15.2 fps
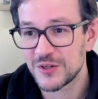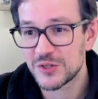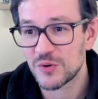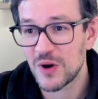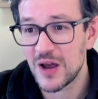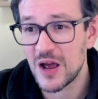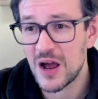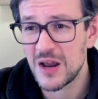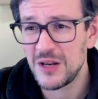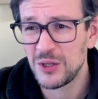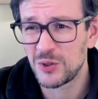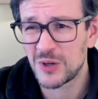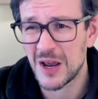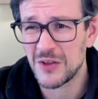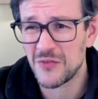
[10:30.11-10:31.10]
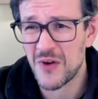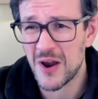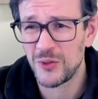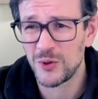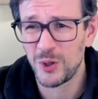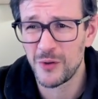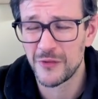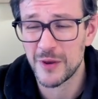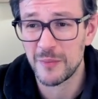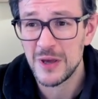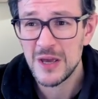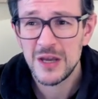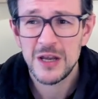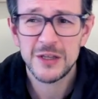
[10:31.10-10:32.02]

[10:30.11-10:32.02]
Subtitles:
So I need to kind of find all of them.